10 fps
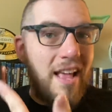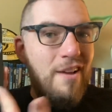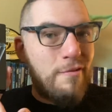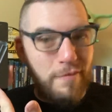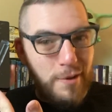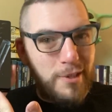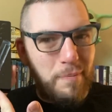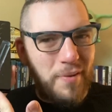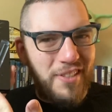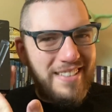Reviews
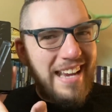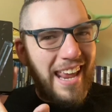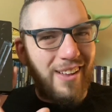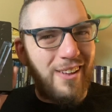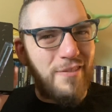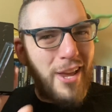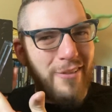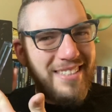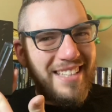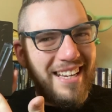up on the channel if you
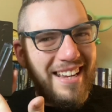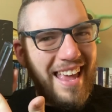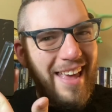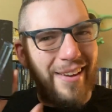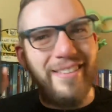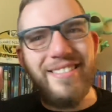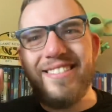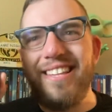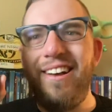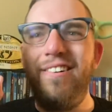haven't seen it yet.
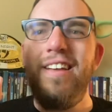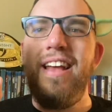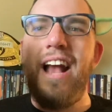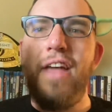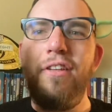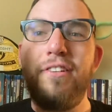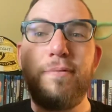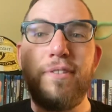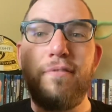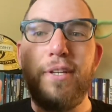So I thought this
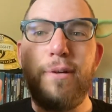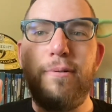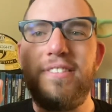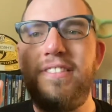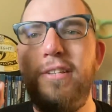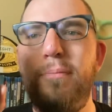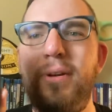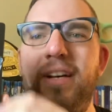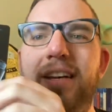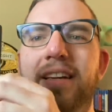was a really cool steel
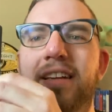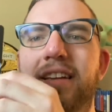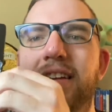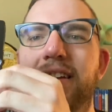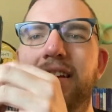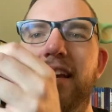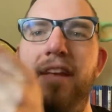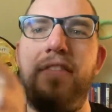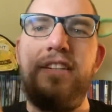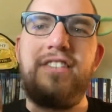book.
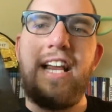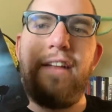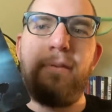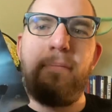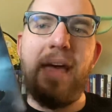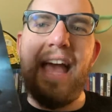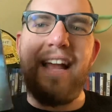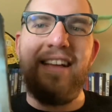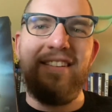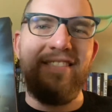And then check out the
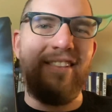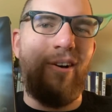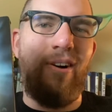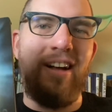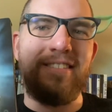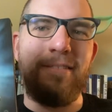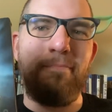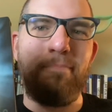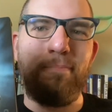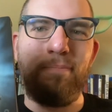back. Awesome.